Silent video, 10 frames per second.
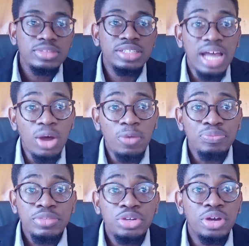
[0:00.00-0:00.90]
Now,
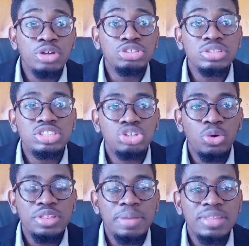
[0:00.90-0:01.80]
you can also show
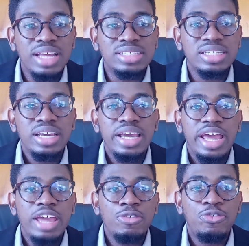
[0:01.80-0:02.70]
them that if